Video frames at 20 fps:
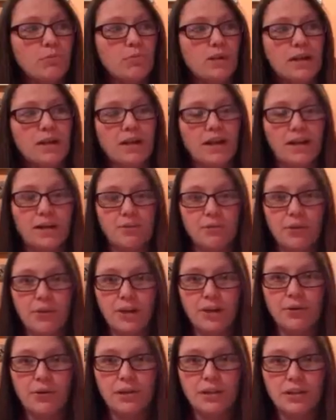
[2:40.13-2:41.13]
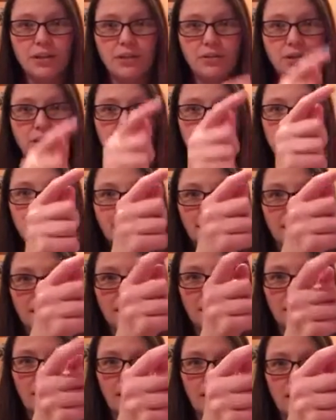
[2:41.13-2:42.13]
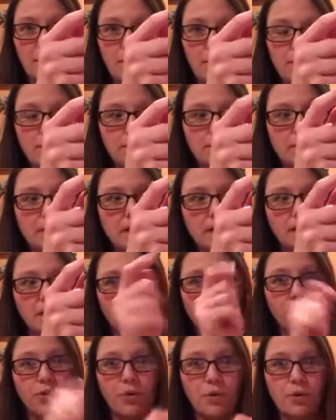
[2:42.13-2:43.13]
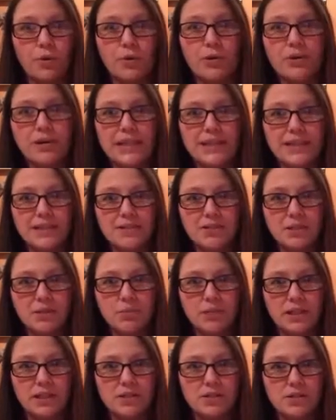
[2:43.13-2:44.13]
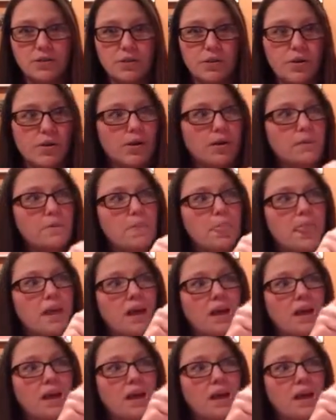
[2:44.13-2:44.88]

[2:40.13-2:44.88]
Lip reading: But really quickly, you can see, I'm gonna put on here the order date that she placed her order,